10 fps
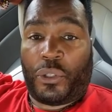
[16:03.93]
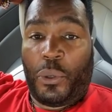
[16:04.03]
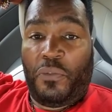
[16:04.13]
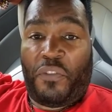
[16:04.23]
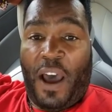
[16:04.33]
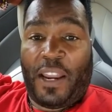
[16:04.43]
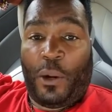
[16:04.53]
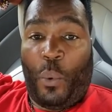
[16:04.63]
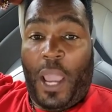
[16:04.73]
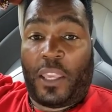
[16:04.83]
do you find in
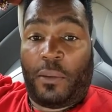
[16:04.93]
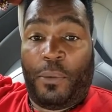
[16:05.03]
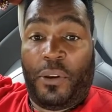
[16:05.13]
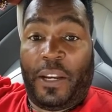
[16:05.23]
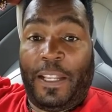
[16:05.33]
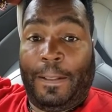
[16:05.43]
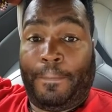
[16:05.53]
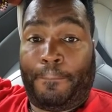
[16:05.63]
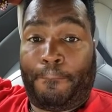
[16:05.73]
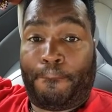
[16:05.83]
a white community?
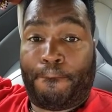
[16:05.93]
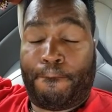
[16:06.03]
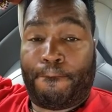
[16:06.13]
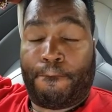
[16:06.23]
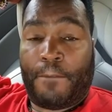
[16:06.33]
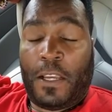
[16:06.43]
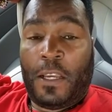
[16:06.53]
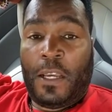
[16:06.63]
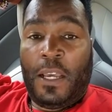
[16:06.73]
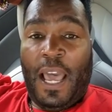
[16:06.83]

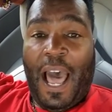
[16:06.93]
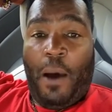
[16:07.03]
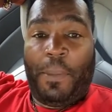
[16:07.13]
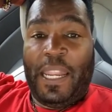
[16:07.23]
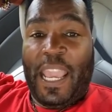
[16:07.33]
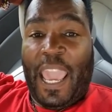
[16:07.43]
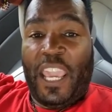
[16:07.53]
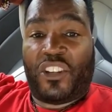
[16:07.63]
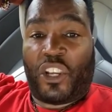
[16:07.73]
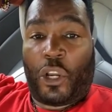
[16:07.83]
How many
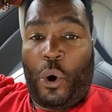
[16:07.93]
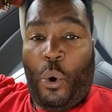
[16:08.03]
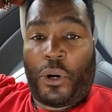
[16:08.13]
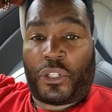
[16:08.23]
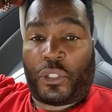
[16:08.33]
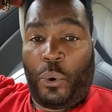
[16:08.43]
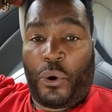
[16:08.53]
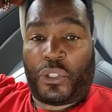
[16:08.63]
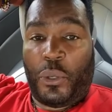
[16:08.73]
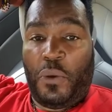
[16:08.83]
Asian corner
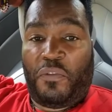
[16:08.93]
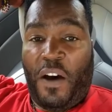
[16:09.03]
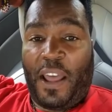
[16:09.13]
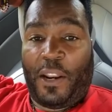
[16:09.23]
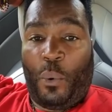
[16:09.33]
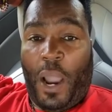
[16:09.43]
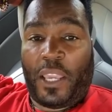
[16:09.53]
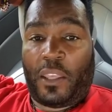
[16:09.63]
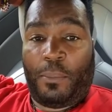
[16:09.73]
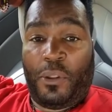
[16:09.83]
stores do you find in a
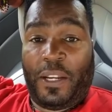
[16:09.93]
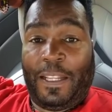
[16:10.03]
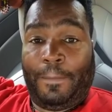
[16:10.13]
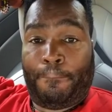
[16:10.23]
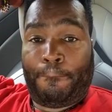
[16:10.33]
white community?